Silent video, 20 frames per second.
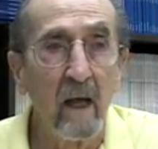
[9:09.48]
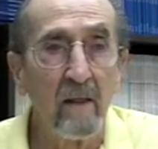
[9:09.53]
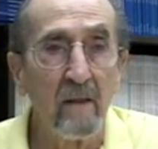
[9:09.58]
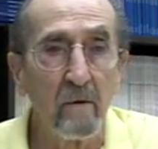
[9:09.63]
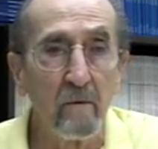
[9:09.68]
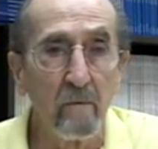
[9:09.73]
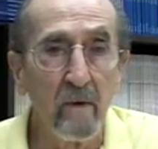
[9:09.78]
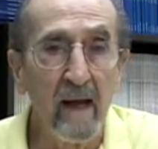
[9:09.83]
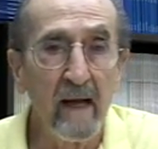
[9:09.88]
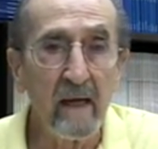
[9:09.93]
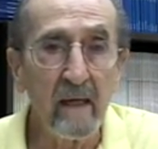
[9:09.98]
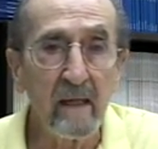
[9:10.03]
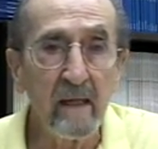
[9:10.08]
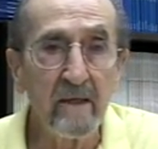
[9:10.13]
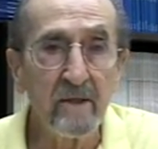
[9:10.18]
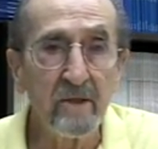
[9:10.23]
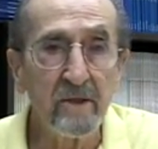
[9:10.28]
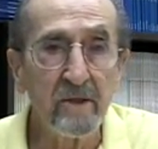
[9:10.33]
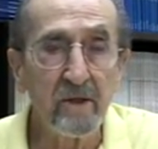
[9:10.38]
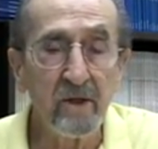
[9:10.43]
The
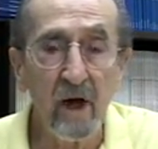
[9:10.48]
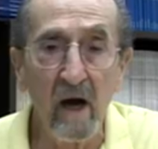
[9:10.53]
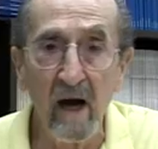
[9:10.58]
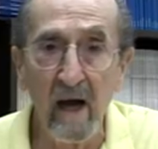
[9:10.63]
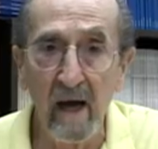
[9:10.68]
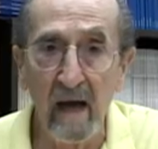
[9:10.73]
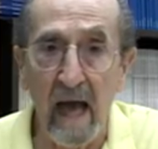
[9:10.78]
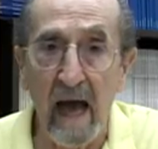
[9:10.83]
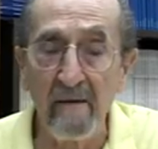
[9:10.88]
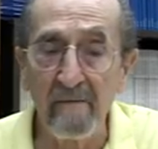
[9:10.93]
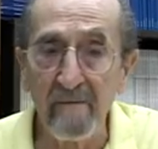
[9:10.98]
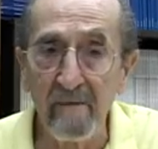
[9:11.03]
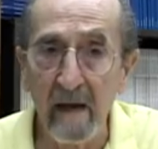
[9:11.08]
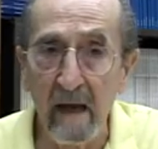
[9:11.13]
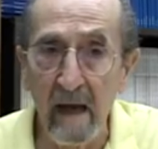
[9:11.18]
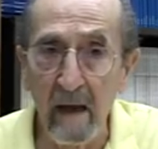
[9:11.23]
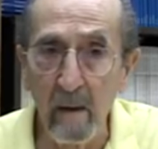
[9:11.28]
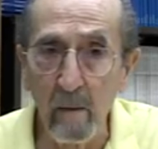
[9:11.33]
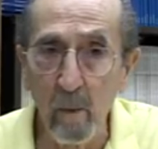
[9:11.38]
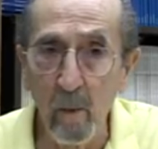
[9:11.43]
reckless child,
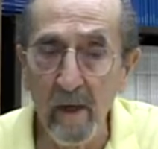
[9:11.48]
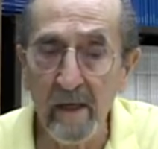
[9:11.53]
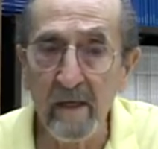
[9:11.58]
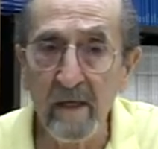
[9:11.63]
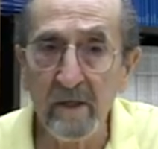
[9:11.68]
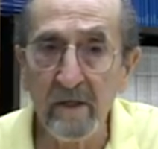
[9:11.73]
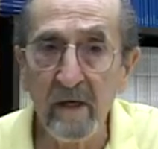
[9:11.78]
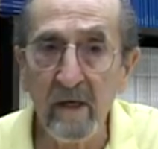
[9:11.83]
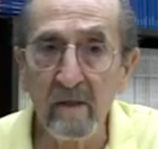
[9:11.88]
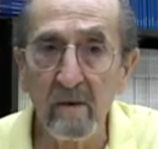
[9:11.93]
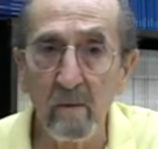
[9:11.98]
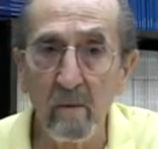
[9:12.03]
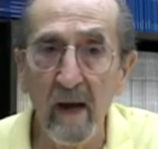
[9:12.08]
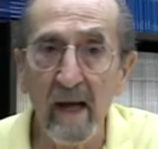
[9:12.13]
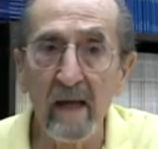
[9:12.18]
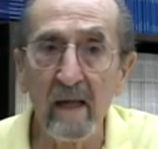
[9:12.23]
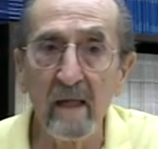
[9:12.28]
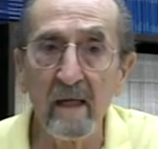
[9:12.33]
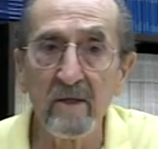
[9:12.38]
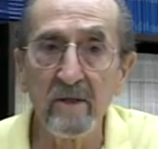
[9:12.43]
witnessing the
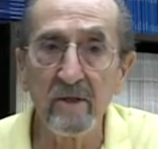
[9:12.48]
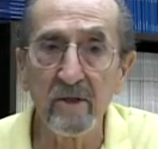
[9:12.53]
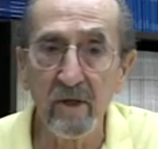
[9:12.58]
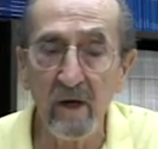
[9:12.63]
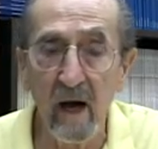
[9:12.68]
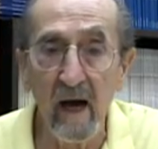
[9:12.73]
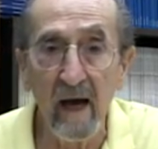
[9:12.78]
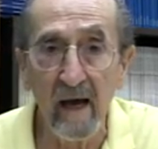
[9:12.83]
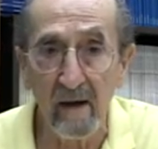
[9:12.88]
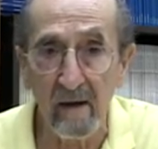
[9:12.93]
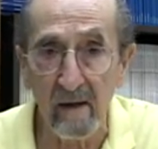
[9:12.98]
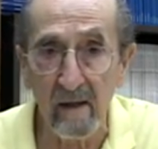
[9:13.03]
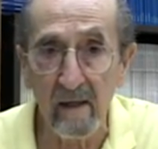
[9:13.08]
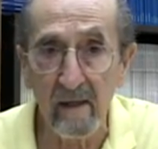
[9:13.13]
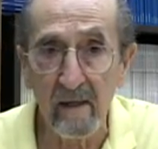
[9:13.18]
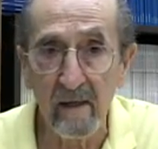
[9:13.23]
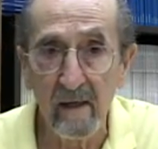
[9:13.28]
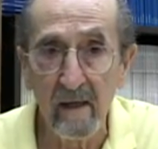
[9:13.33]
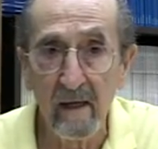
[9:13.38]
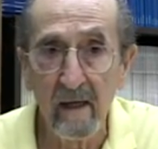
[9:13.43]
reckless child,
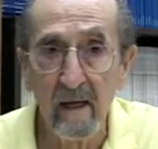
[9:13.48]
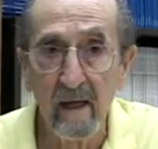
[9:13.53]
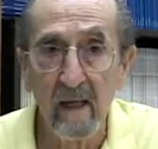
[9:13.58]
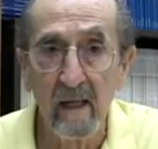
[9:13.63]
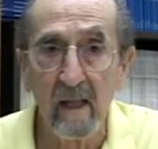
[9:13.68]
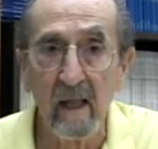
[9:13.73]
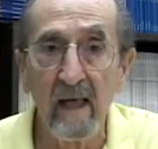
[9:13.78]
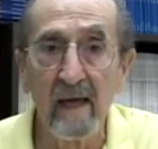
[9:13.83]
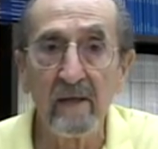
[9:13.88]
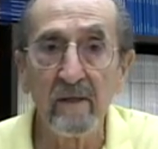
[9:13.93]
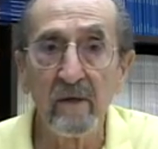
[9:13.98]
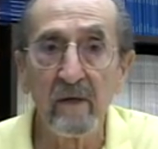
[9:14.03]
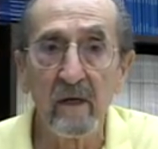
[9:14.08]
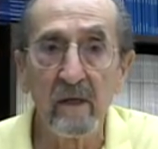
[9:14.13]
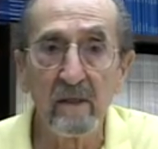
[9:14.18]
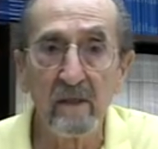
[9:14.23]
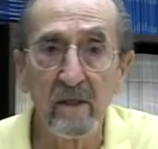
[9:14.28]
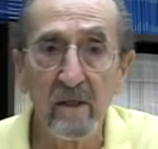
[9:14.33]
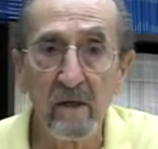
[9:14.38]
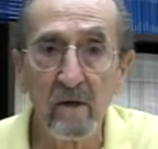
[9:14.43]
led to
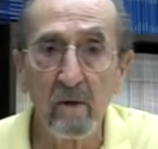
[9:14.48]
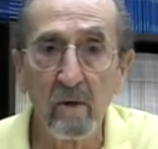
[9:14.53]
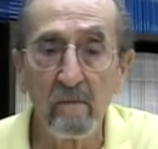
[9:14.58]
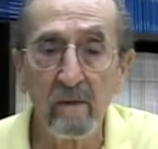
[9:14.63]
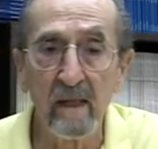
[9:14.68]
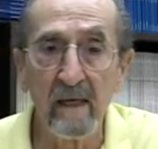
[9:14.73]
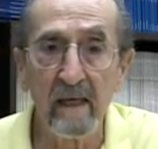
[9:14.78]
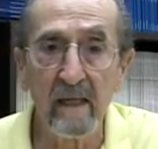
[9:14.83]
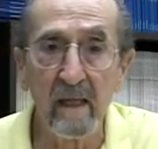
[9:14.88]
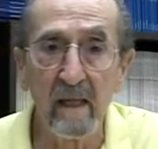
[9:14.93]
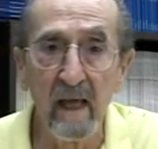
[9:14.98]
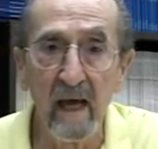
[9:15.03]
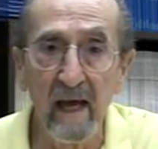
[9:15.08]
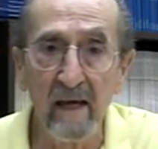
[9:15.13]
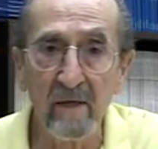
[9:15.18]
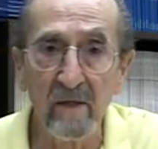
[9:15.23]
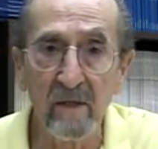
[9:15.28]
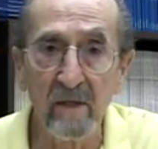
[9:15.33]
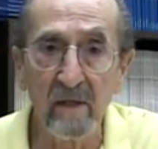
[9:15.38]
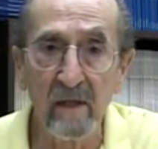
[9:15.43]
considerably
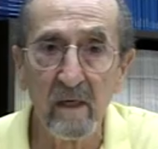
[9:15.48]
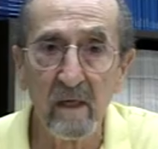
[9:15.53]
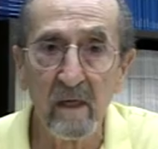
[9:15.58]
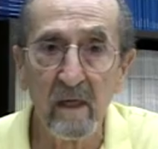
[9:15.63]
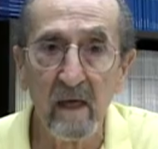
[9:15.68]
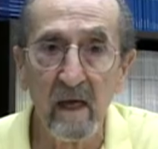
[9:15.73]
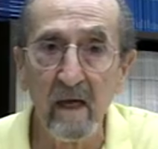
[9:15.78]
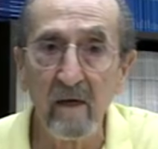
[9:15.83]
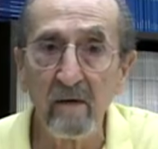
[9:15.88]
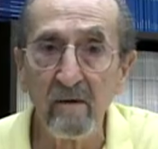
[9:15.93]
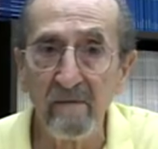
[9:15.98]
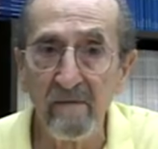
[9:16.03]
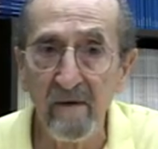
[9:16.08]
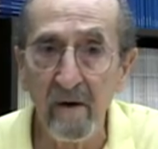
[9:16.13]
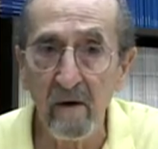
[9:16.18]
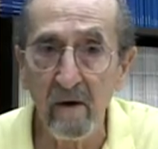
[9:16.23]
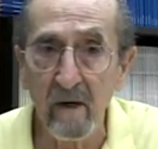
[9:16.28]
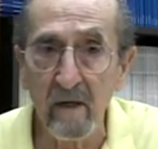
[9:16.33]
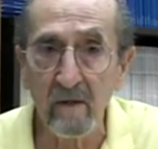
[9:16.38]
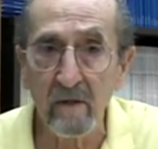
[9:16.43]
less
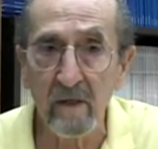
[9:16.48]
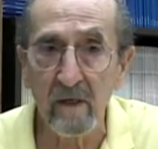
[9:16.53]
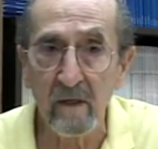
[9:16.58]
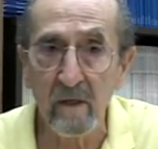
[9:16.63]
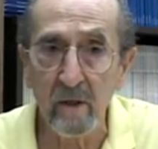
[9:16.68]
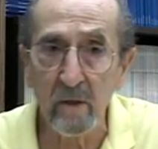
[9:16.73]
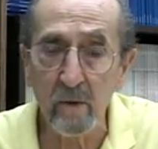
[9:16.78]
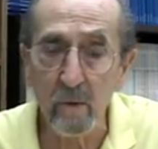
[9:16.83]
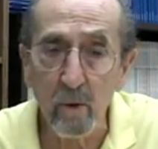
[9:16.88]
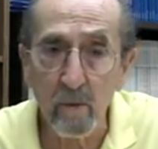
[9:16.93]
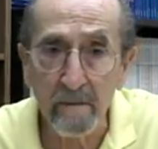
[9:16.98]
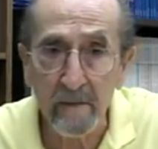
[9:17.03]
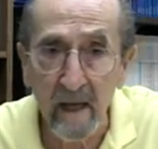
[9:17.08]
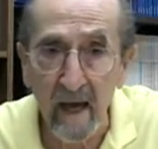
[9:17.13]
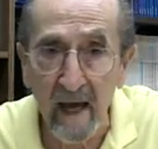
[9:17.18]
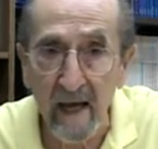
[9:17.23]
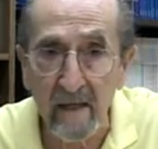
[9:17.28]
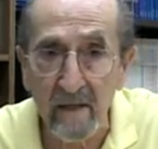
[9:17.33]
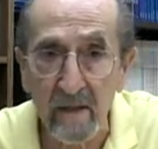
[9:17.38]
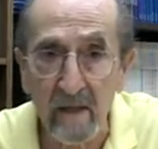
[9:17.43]
interference in the Stroop
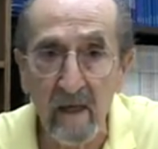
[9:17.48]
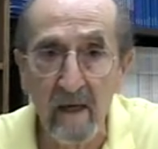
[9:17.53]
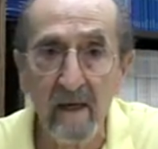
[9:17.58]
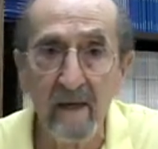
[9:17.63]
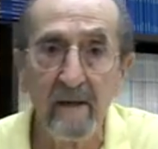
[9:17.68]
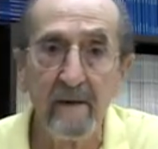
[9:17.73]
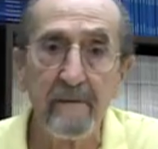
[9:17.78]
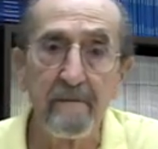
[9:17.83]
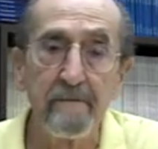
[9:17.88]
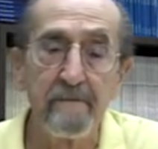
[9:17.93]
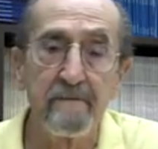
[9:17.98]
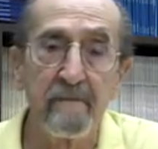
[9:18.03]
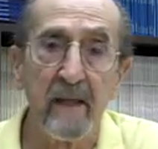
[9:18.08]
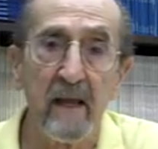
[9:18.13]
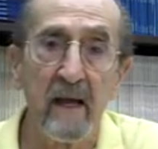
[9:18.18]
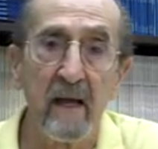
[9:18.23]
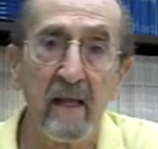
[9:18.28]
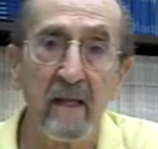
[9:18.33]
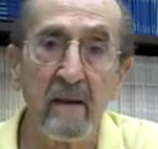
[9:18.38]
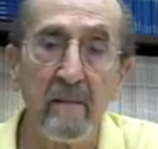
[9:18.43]
task
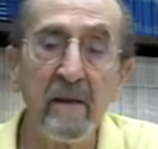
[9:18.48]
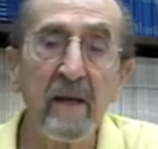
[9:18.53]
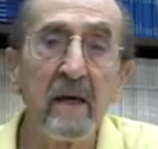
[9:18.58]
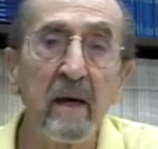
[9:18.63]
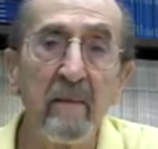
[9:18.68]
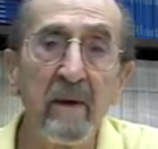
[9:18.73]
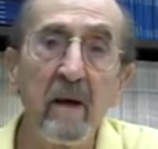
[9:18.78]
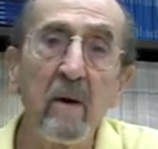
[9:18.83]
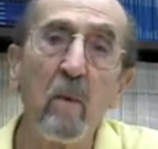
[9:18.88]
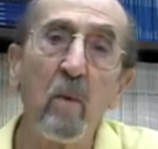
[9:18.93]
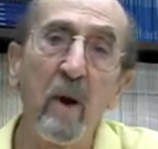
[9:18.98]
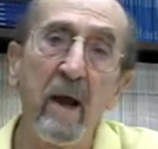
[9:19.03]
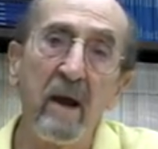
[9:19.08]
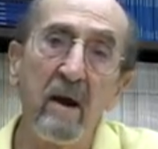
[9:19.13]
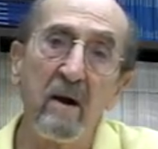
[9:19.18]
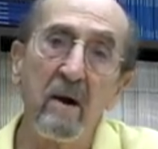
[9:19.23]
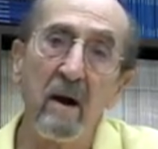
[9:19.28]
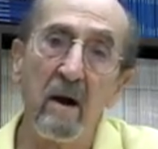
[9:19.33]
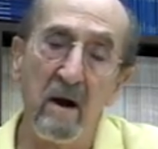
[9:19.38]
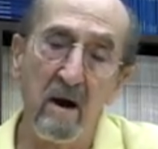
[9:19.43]
than becoming
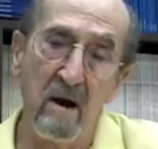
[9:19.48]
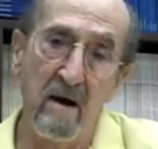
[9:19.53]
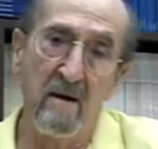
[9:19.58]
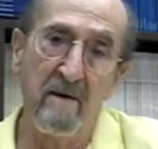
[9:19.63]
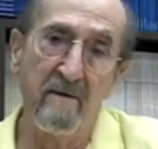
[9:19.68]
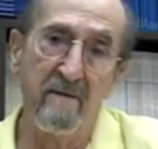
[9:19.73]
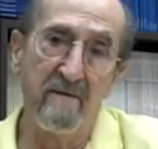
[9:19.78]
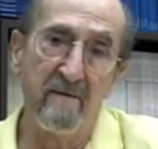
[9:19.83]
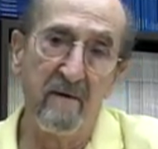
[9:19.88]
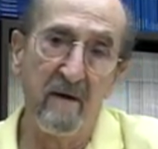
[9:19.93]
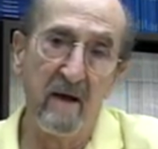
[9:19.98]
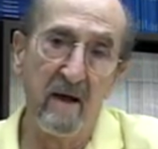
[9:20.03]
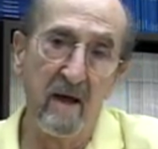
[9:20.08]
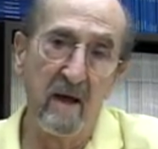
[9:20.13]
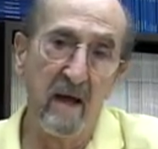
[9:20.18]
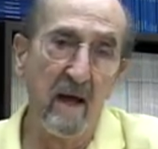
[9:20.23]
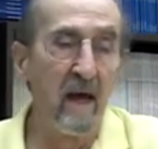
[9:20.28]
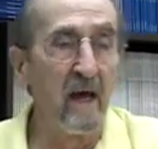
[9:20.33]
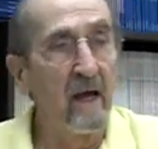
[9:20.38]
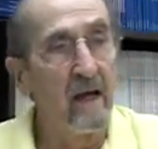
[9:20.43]
aware of
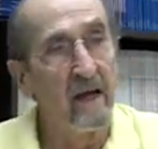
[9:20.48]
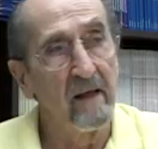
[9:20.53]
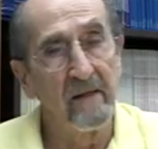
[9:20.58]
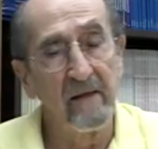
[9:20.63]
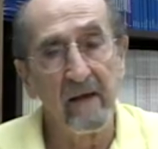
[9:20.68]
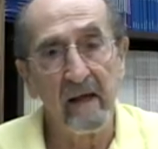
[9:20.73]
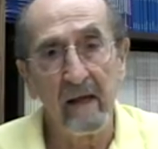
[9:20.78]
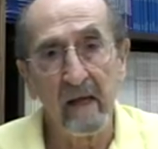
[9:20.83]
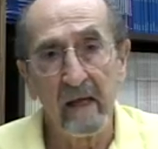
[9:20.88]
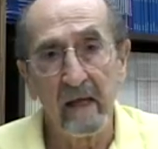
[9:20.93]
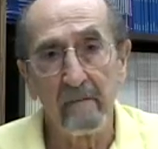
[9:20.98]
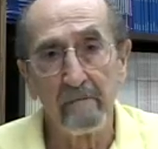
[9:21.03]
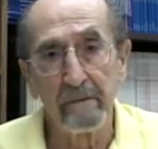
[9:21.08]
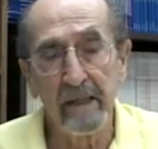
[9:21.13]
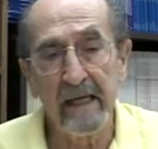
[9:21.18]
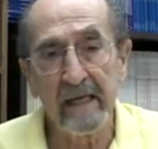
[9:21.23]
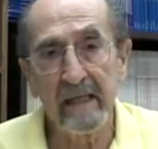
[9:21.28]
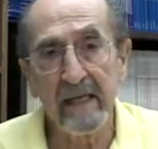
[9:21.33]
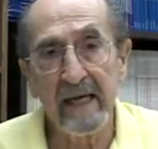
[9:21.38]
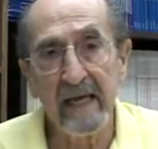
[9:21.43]
the
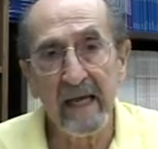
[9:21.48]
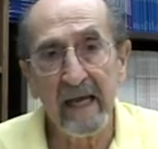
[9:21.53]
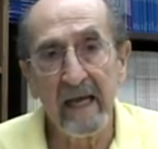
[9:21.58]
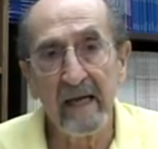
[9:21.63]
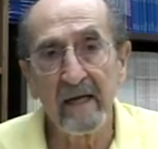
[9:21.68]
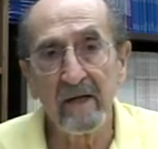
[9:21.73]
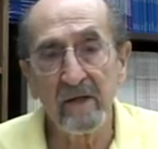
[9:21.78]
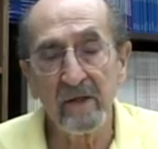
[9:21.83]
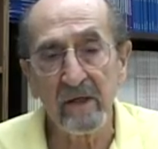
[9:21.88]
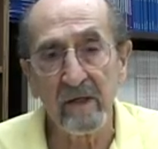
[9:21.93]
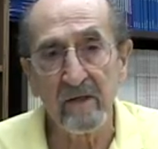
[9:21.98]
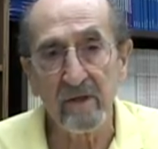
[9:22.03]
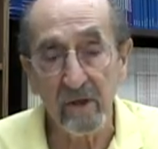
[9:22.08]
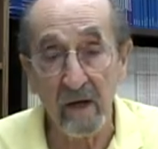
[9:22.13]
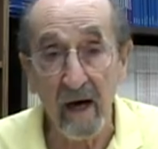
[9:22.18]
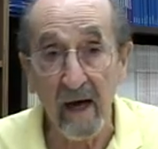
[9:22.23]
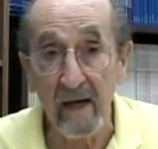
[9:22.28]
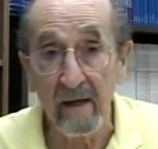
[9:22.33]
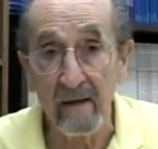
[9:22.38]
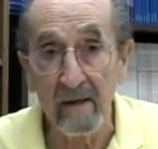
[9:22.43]
completely innocent
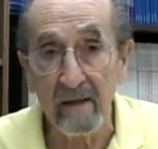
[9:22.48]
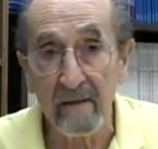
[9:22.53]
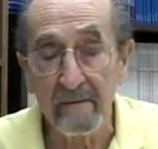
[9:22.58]
child.